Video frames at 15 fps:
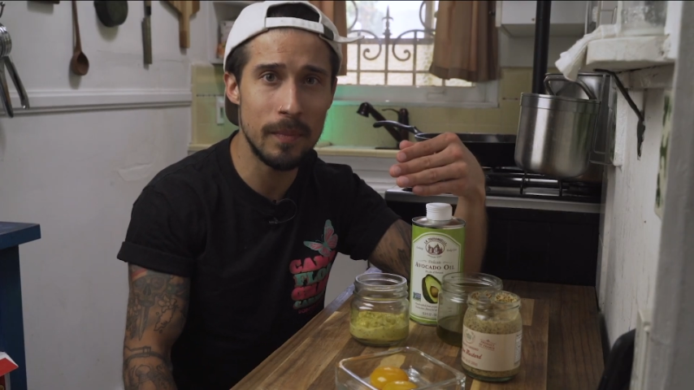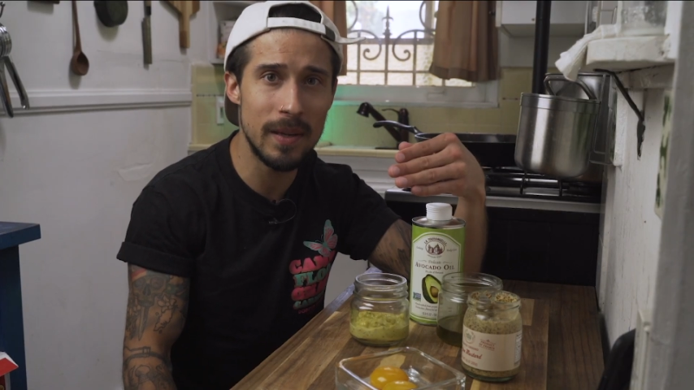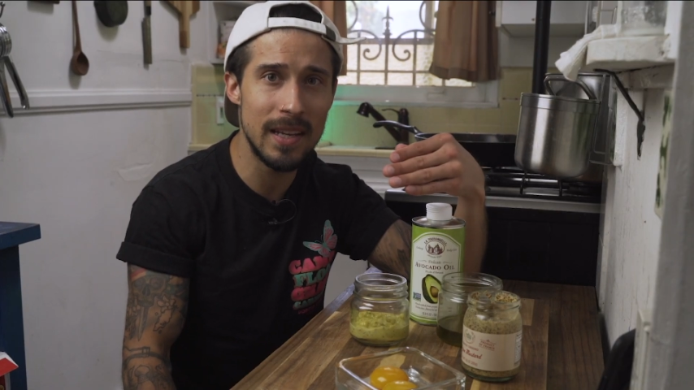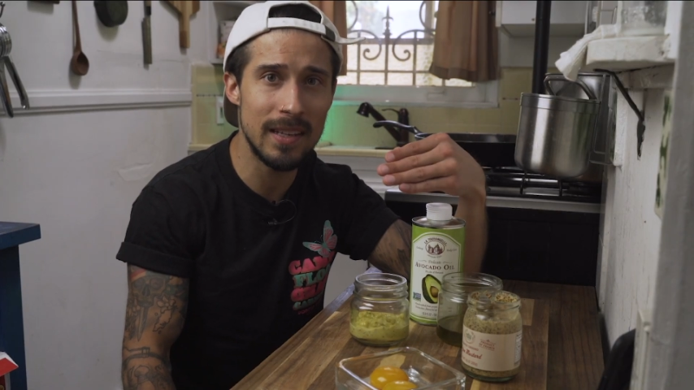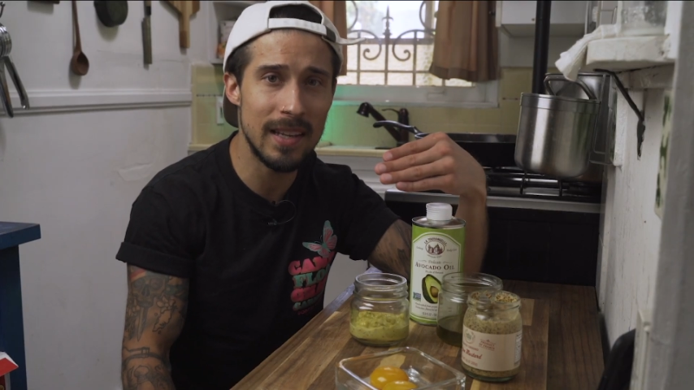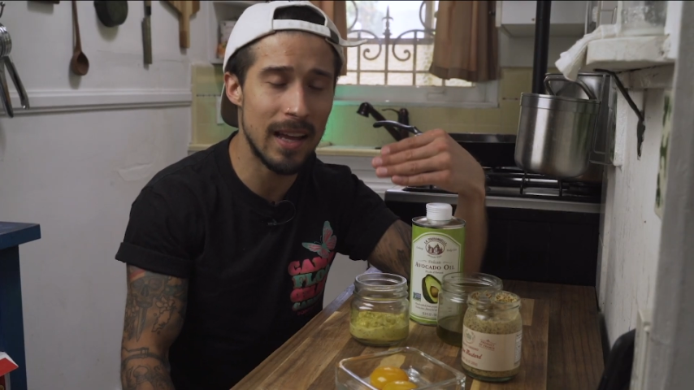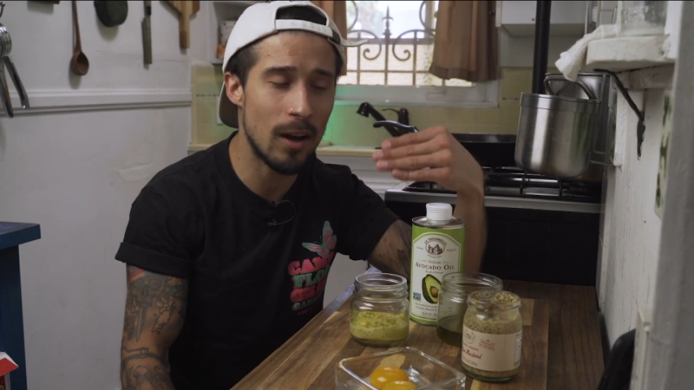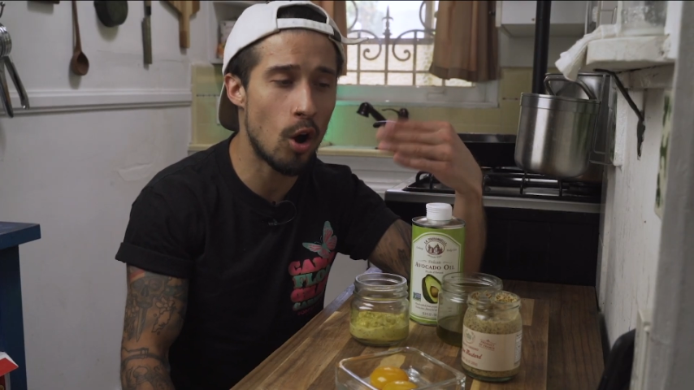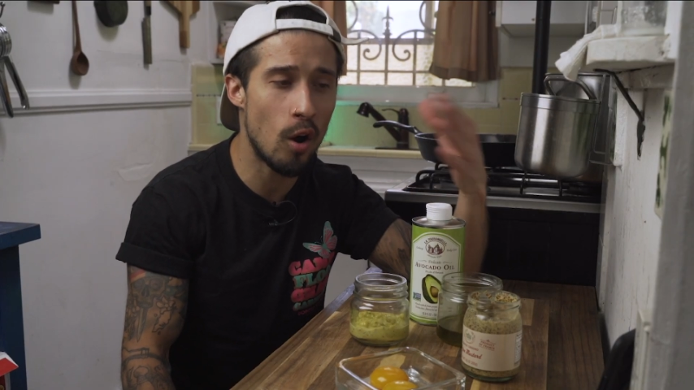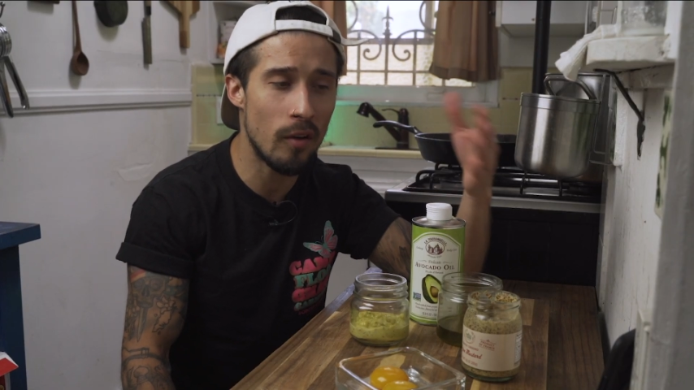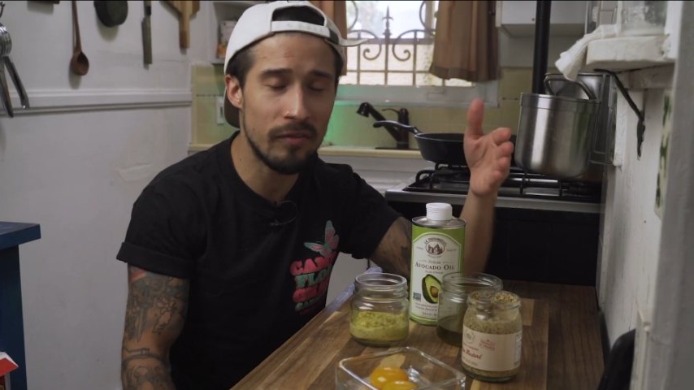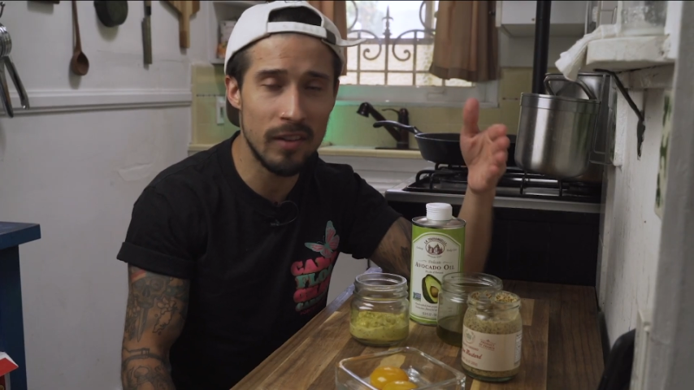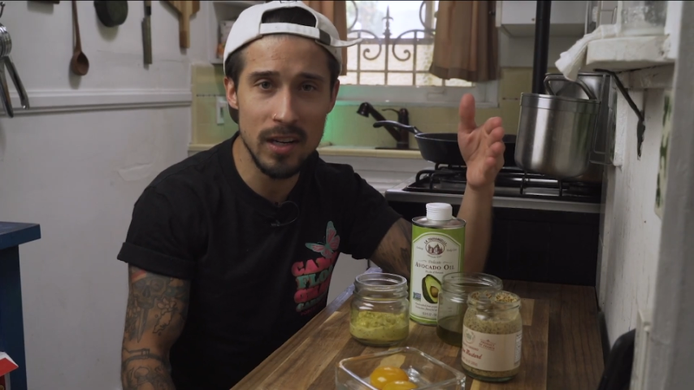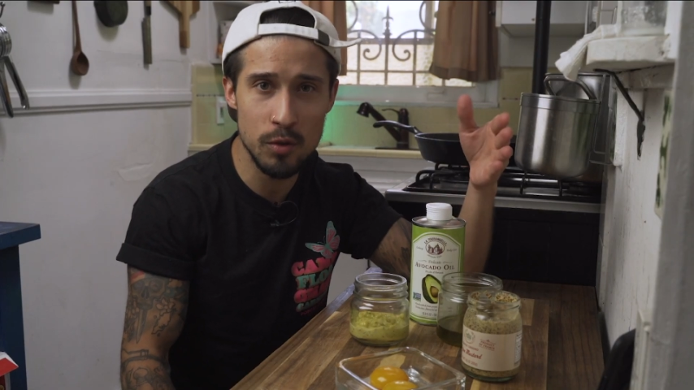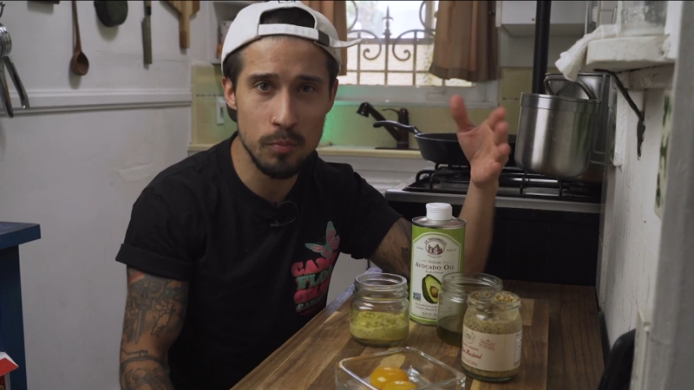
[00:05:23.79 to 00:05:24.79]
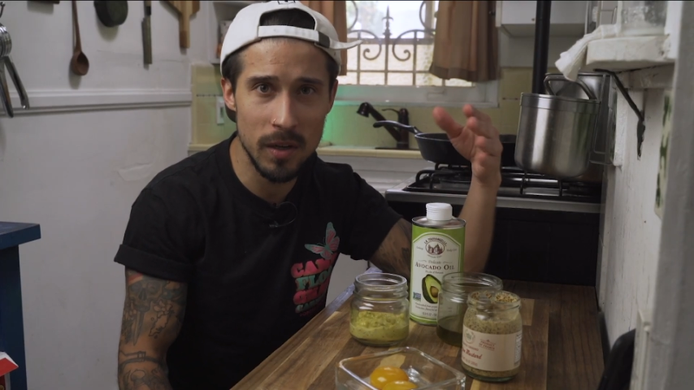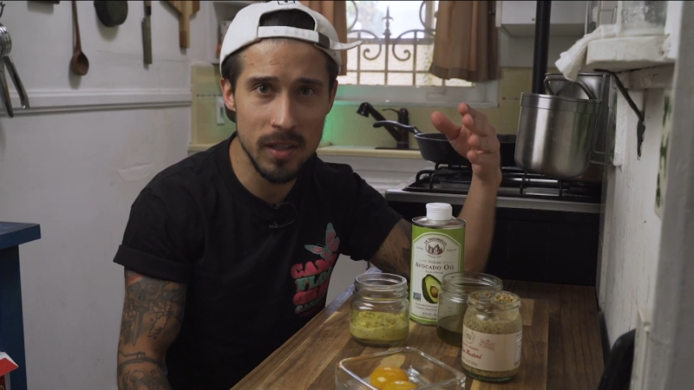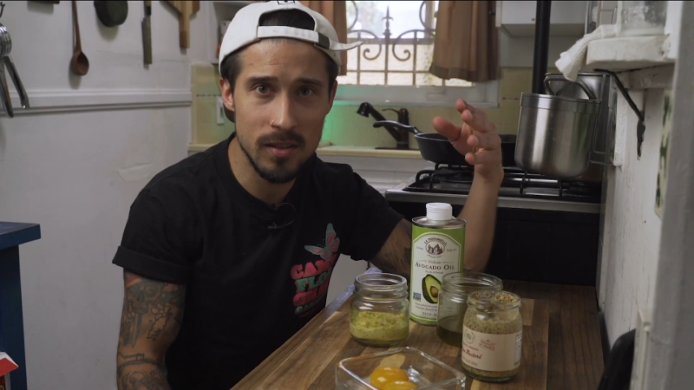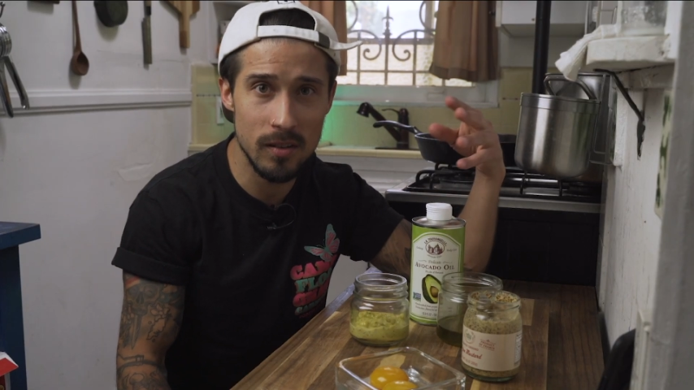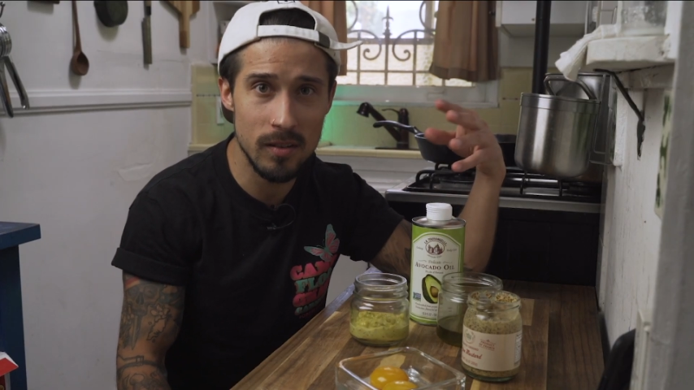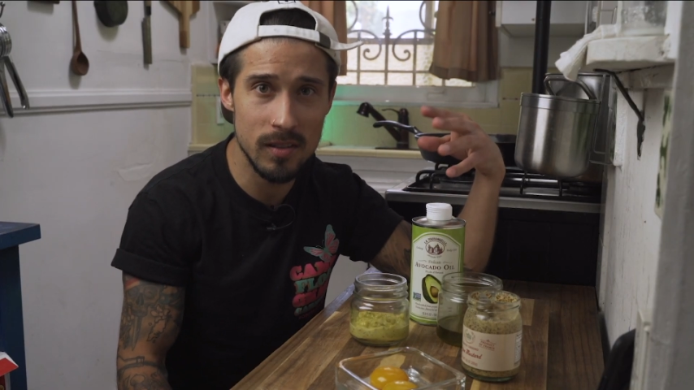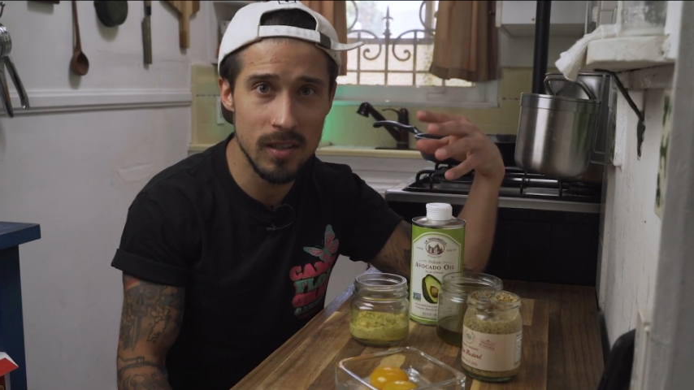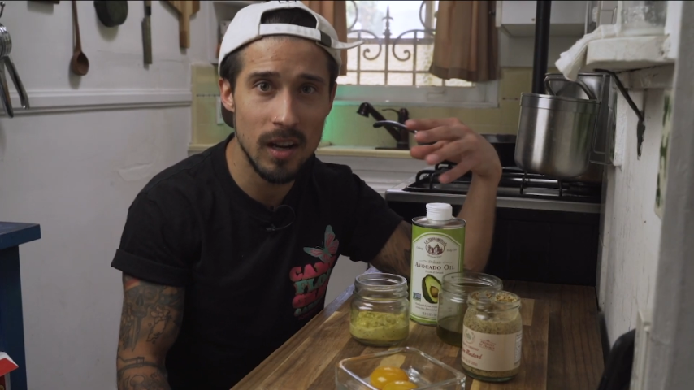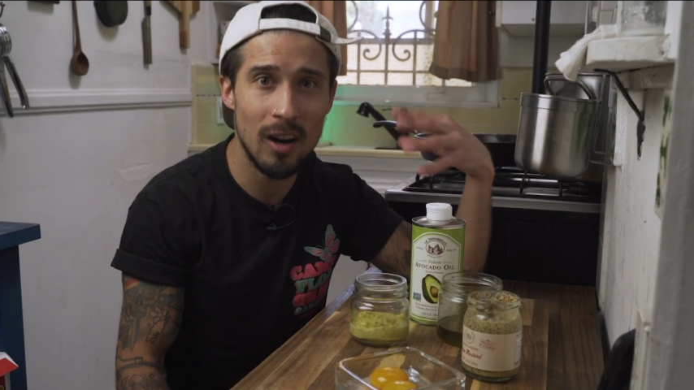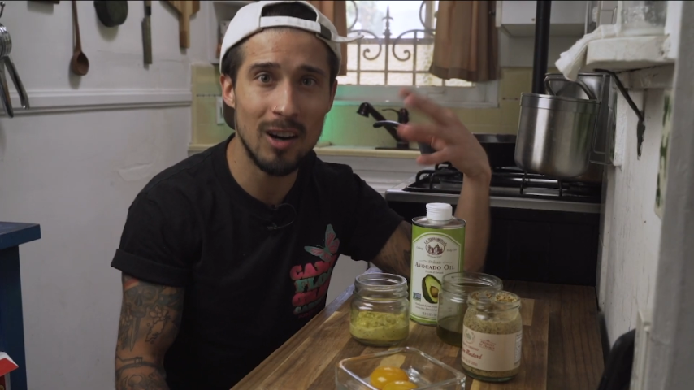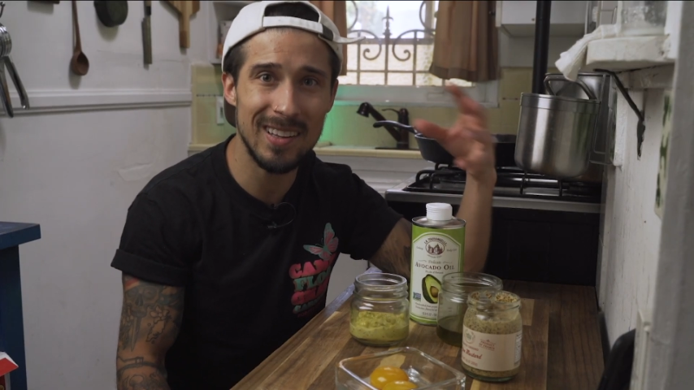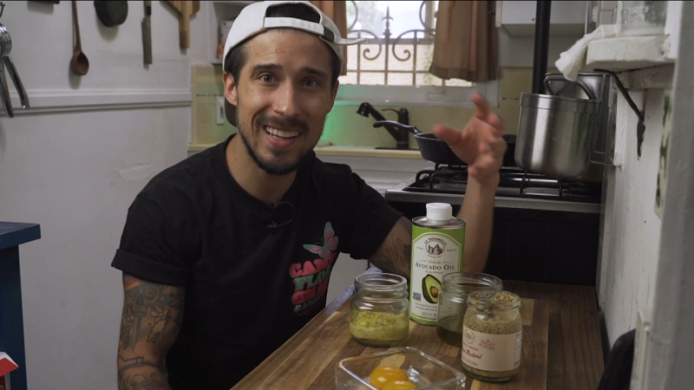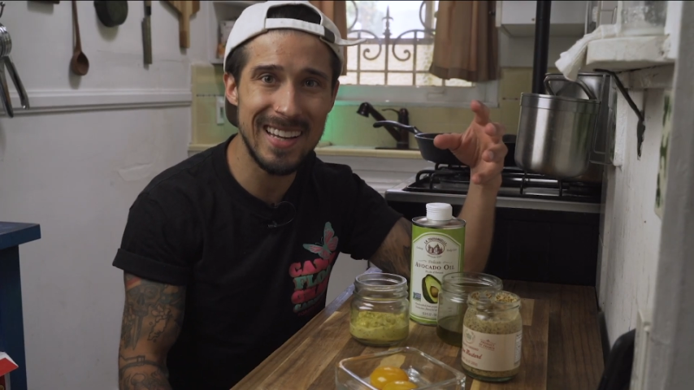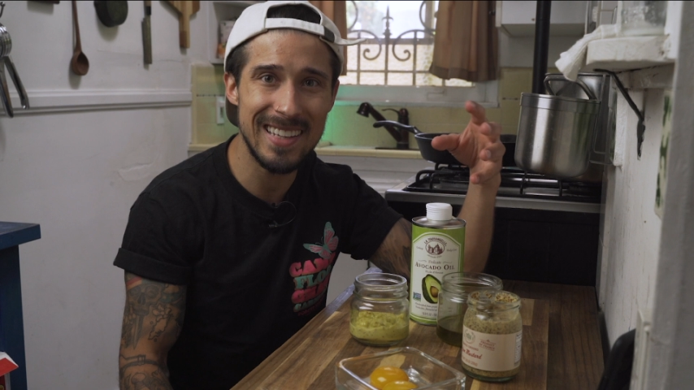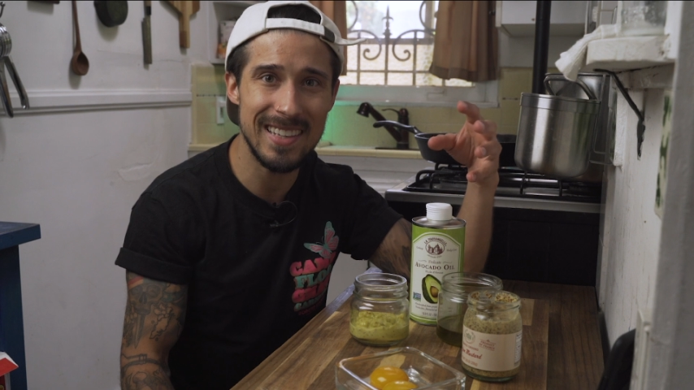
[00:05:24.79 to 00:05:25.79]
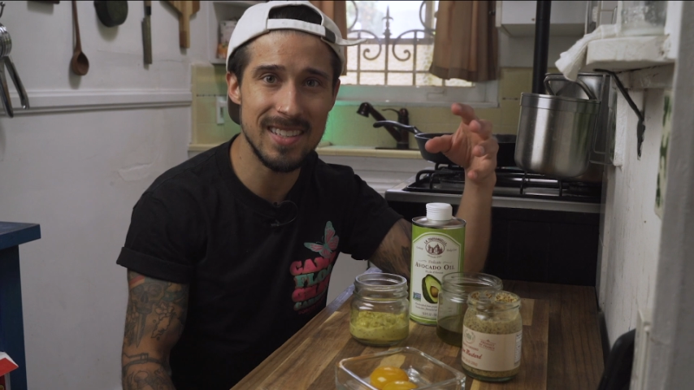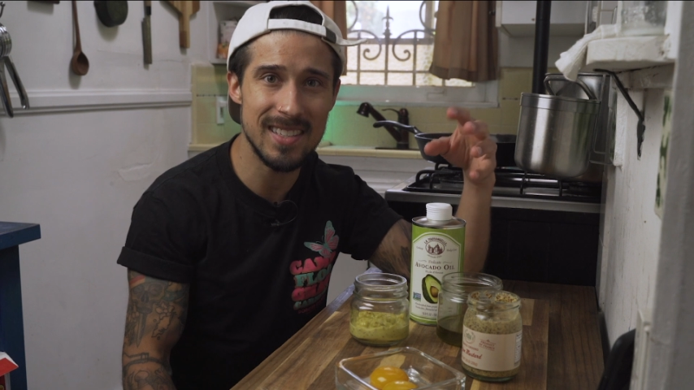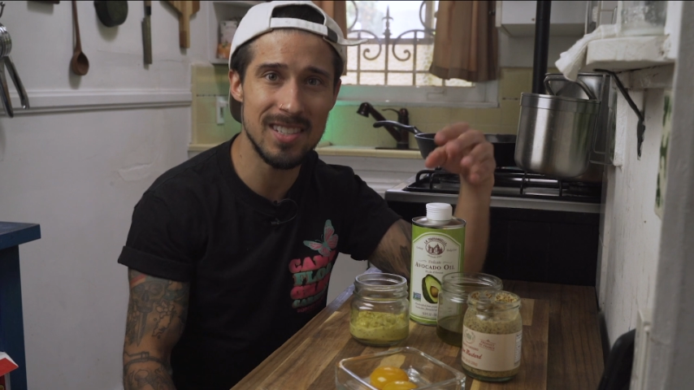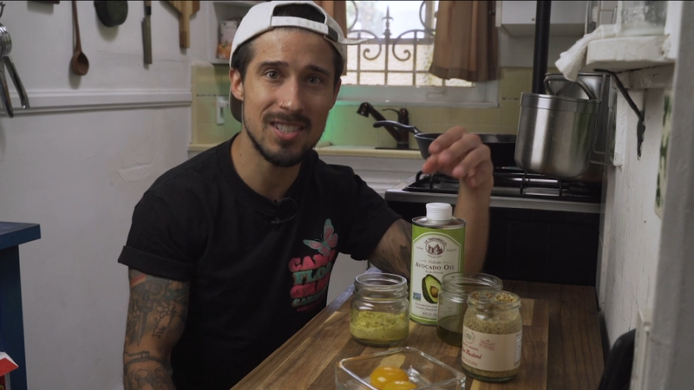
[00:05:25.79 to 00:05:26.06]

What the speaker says: mean that all French mustards are like this.